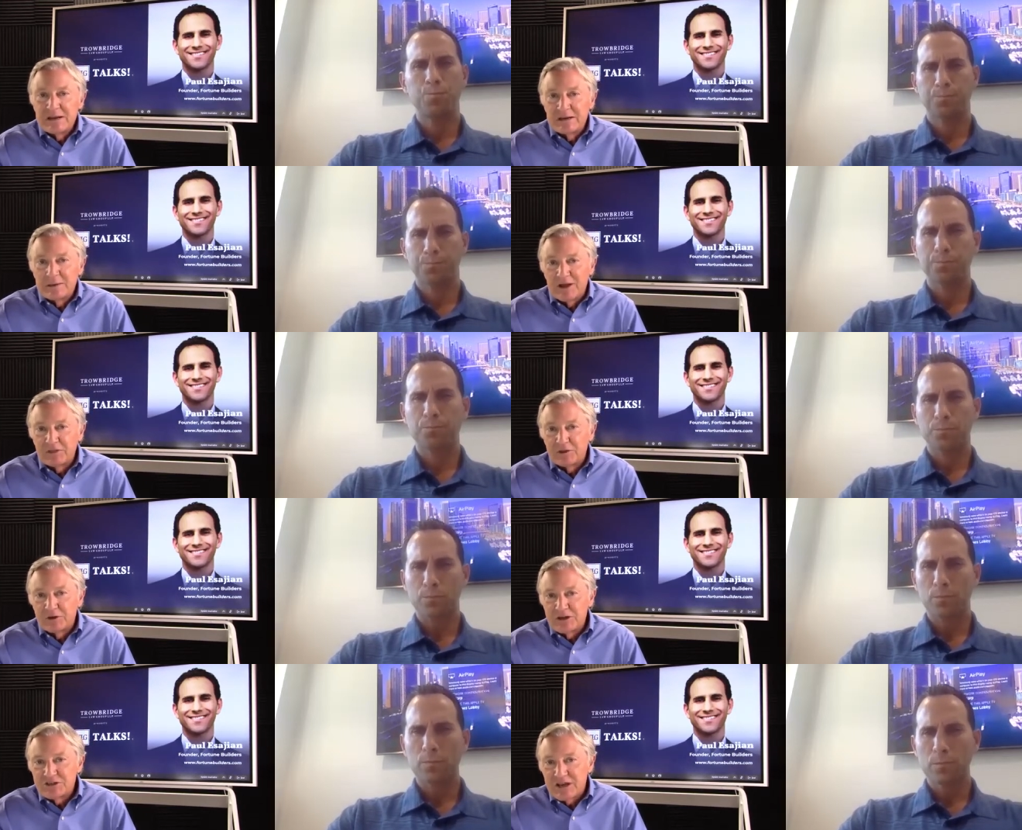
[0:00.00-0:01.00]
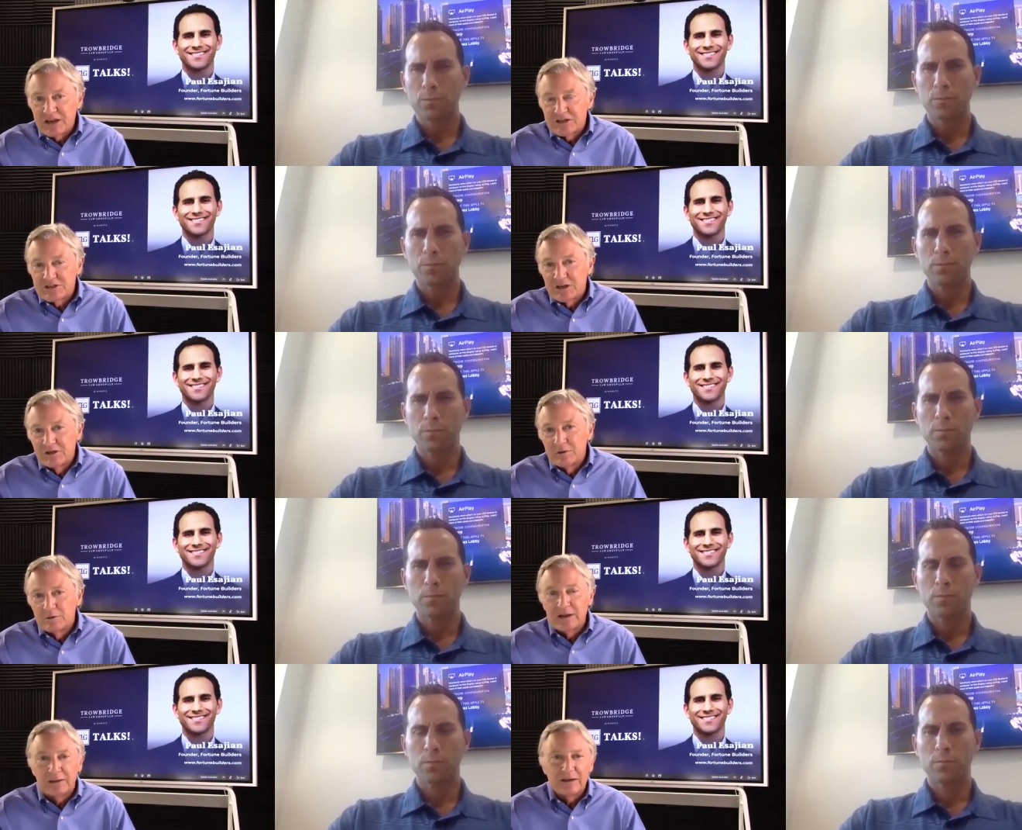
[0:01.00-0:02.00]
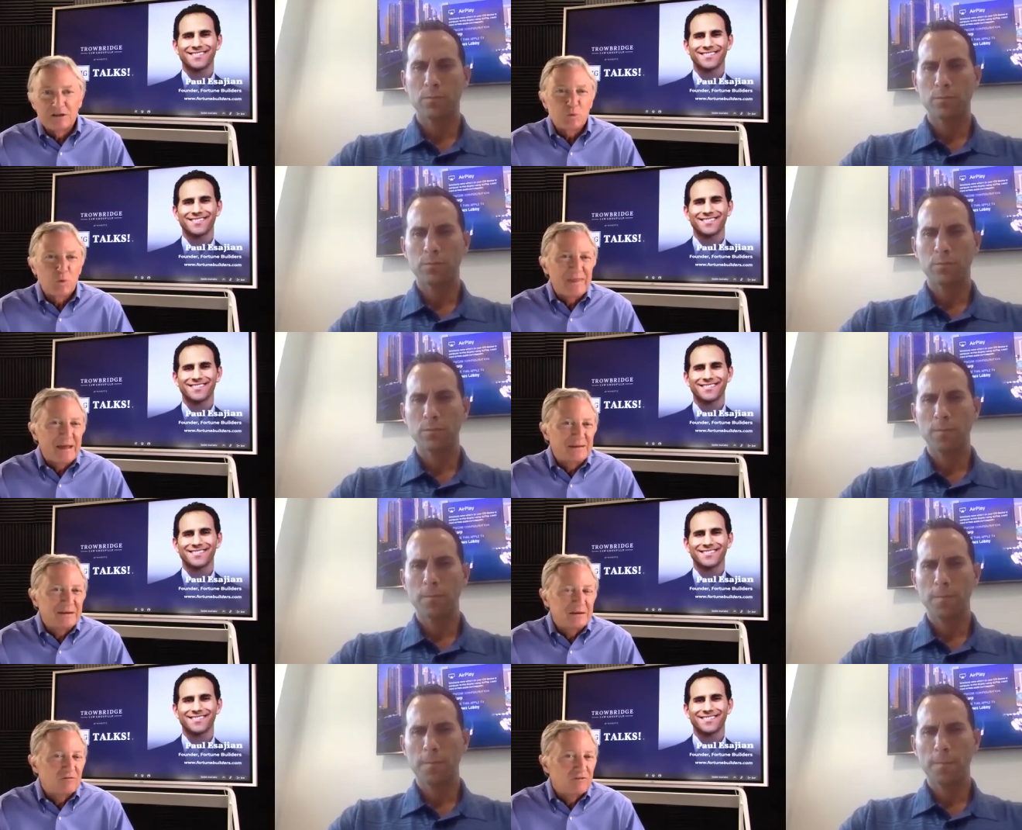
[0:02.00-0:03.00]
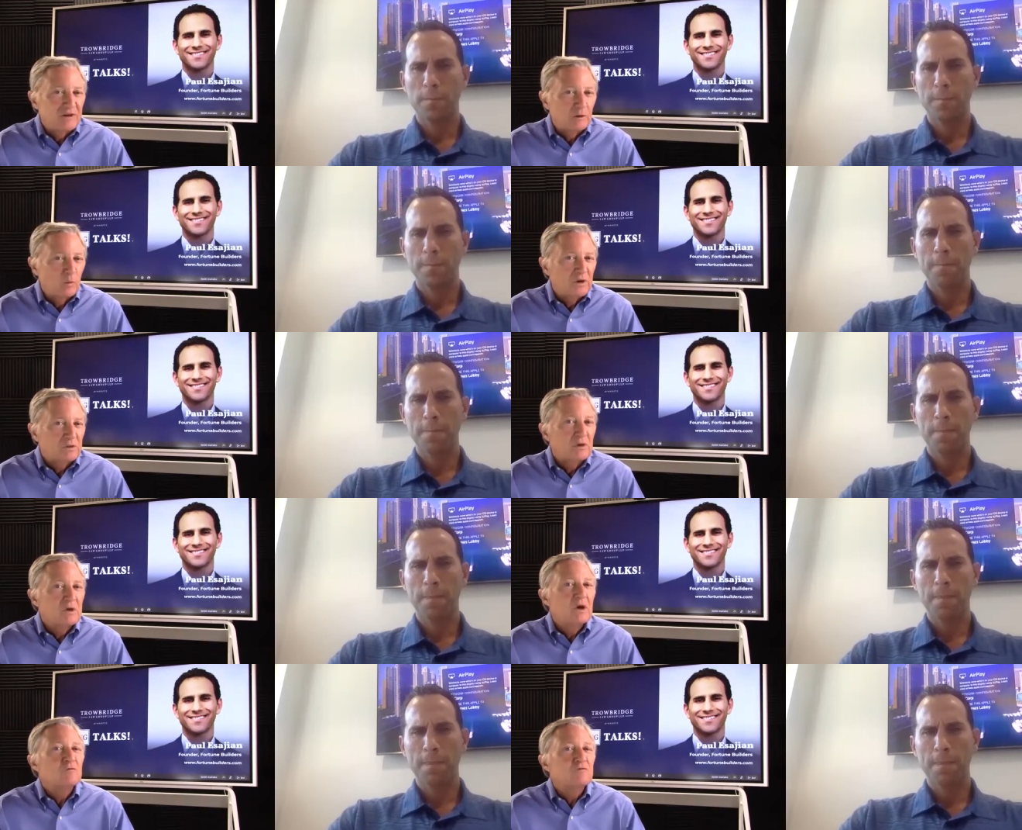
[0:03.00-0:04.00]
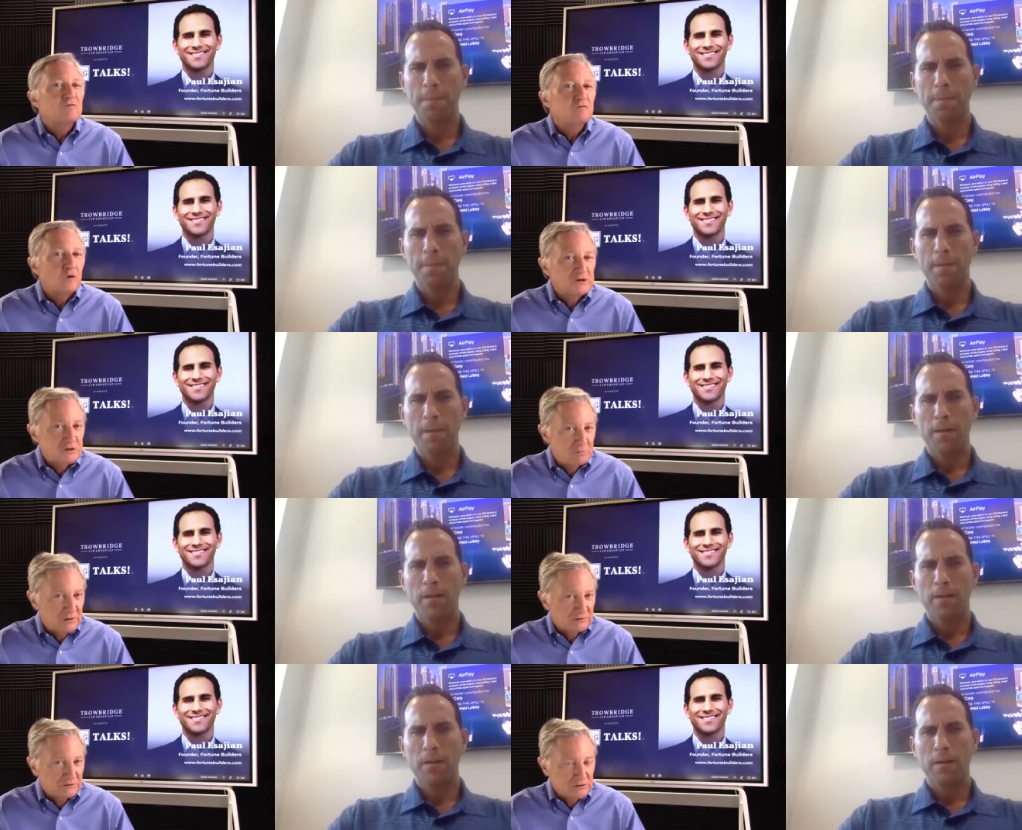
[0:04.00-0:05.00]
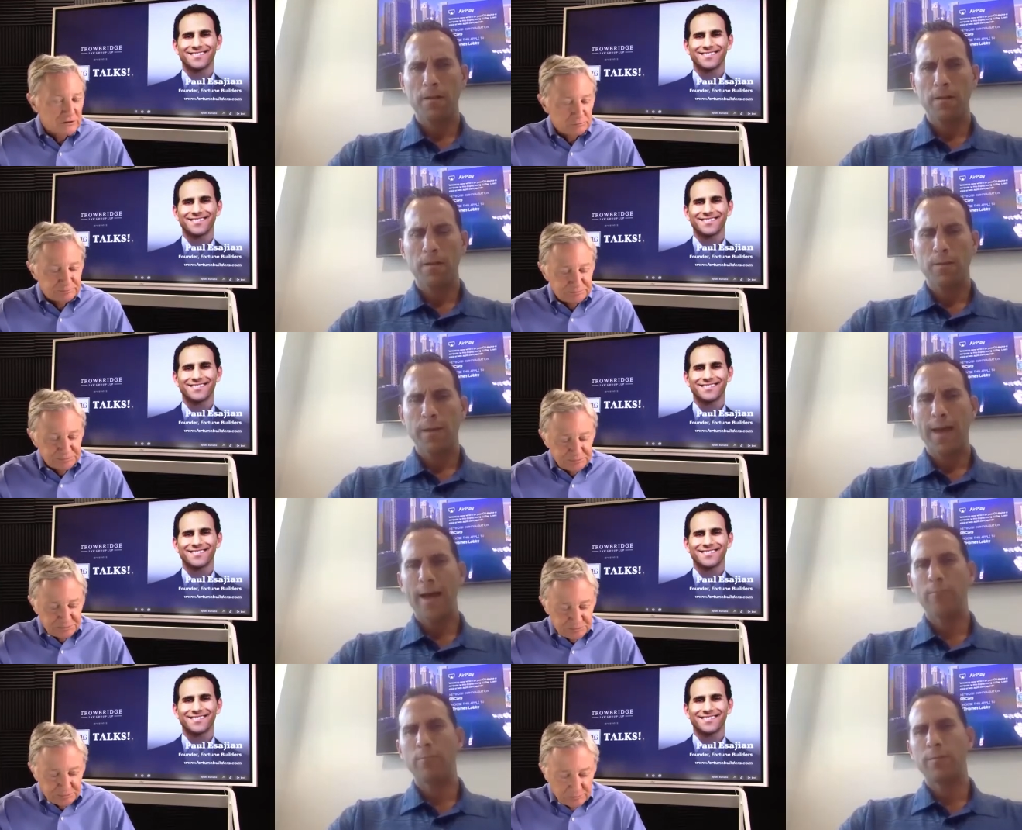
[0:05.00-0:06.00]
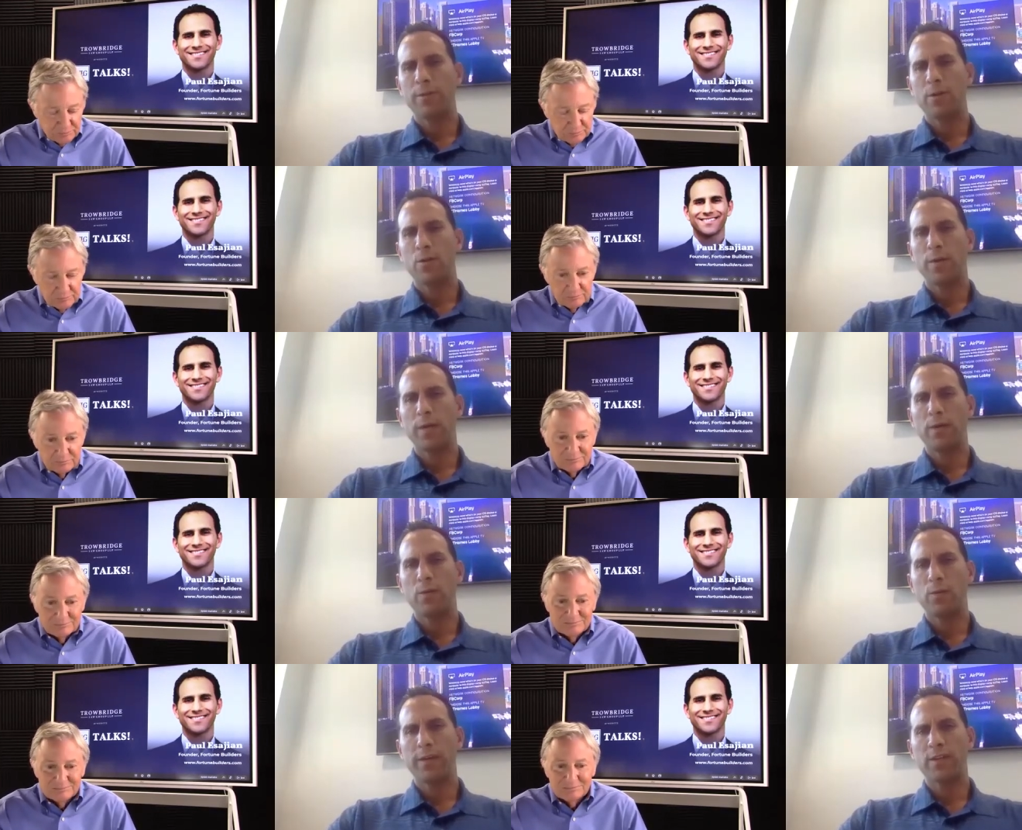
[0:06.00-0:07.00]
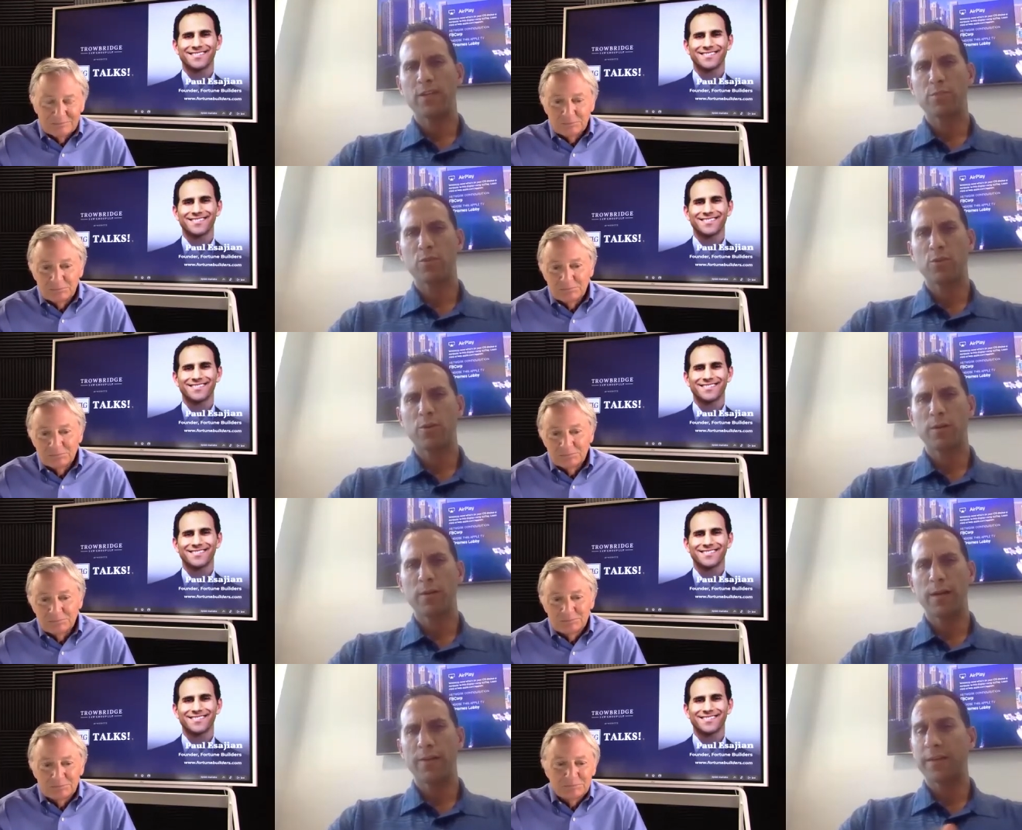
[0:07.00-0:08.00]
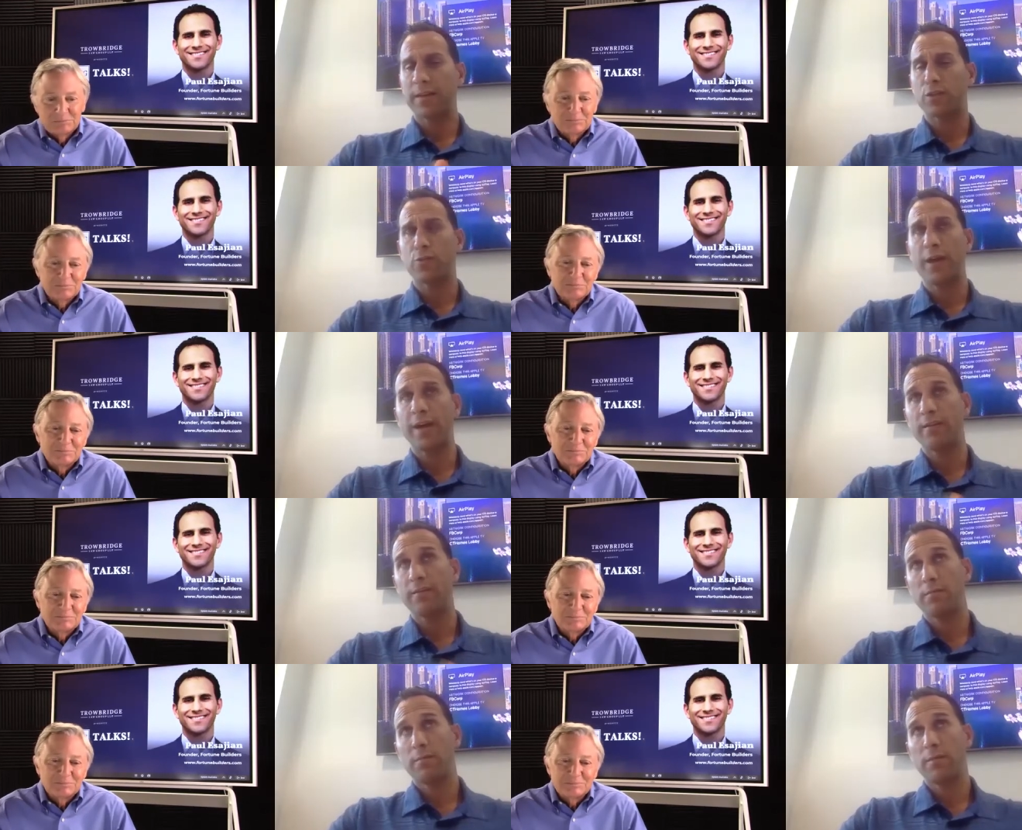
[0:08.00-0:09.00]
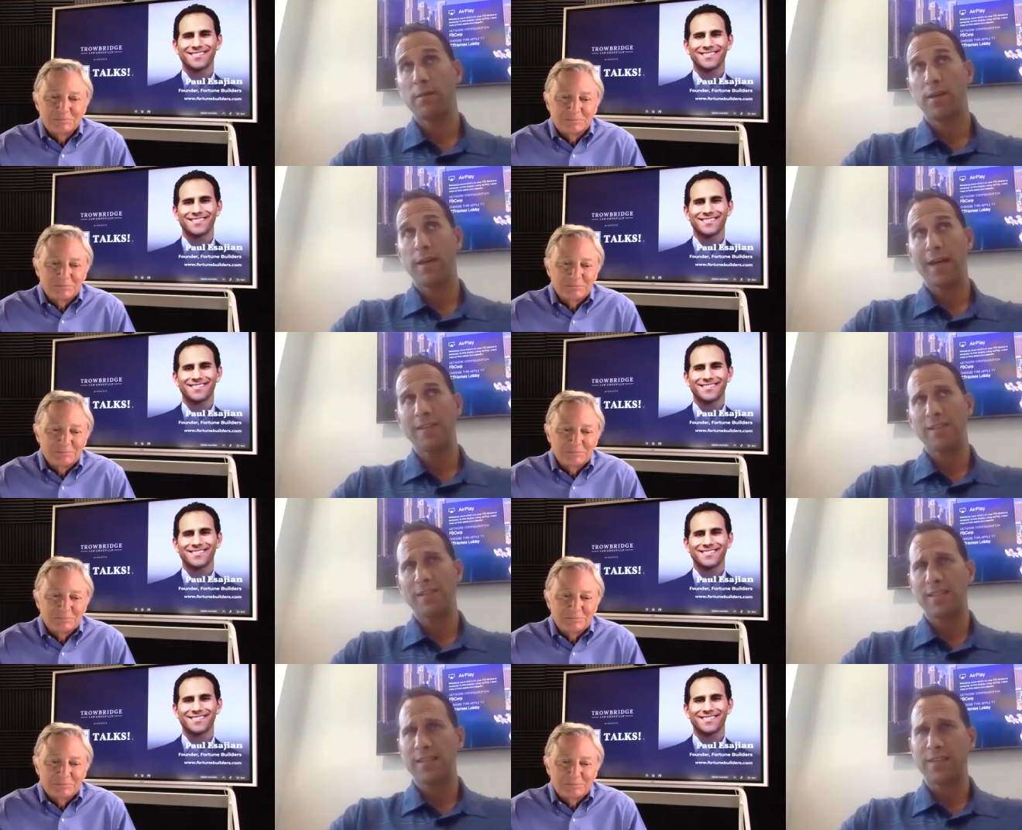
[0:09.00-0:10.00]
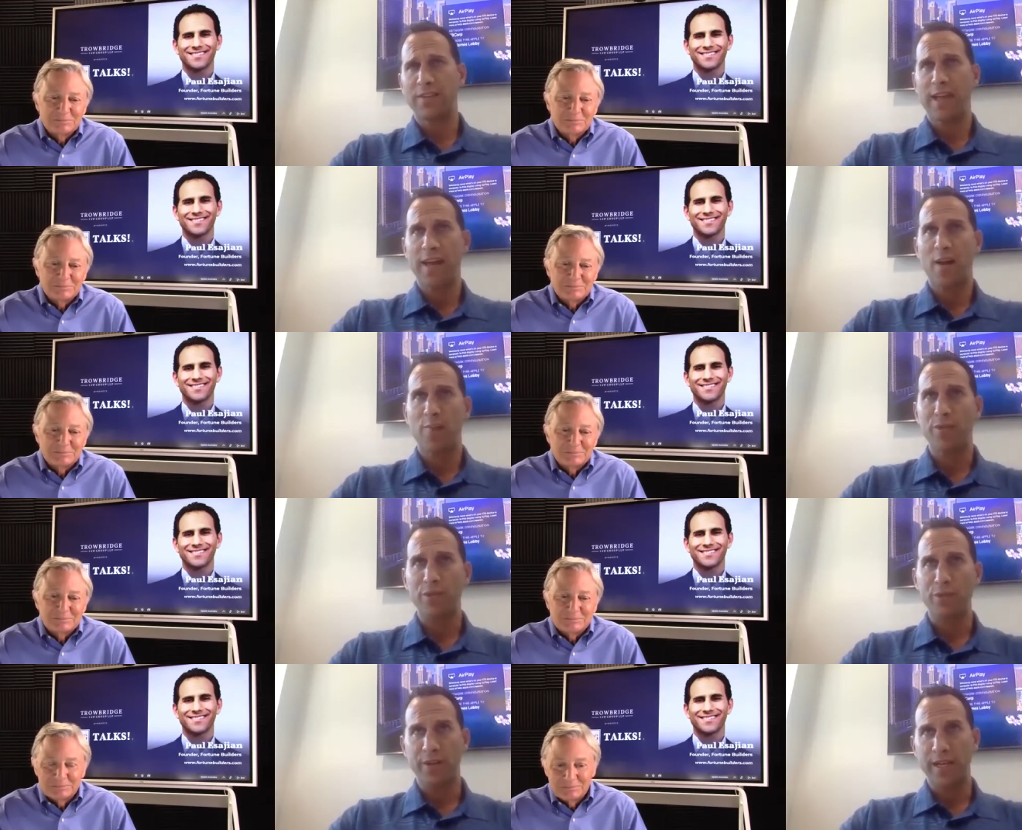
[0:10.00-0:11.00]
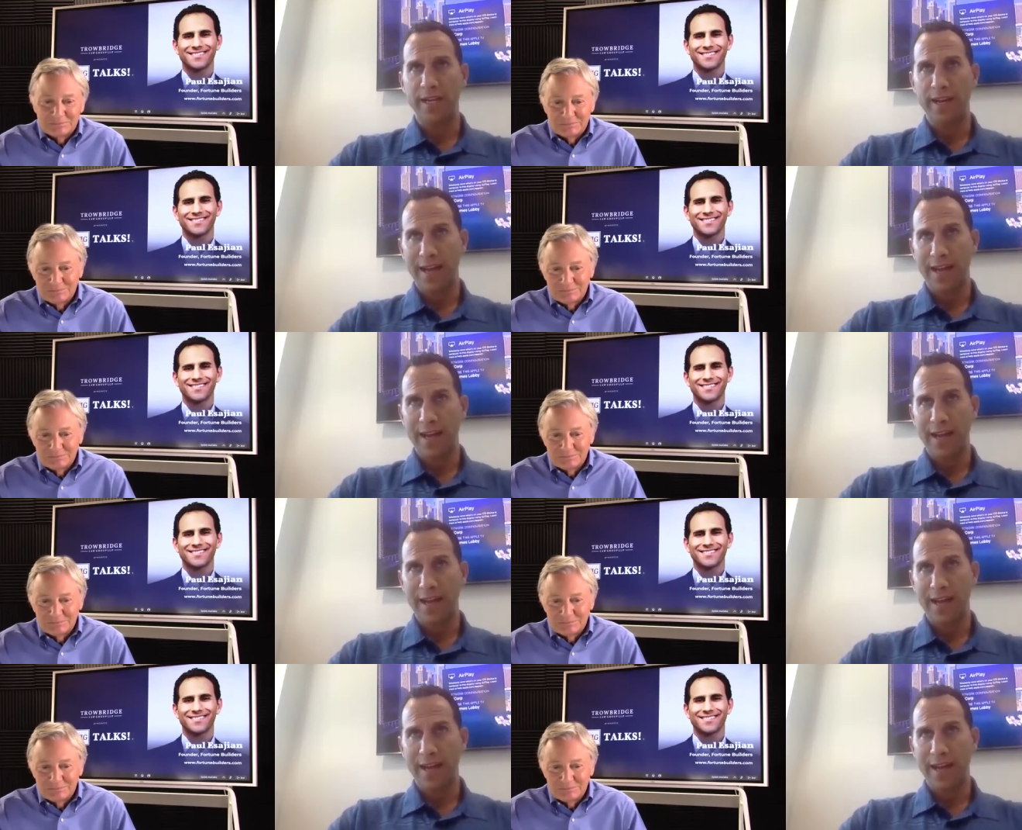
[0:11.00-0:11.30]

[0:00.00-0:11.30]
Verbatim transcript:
Speaker 1: In about thirty seconds, can you tell us why that didn't fit with Fortune Builders?
Speaker 2: Yeah, you know, we, we explored, I think it's great, the S E C giving that opportunity and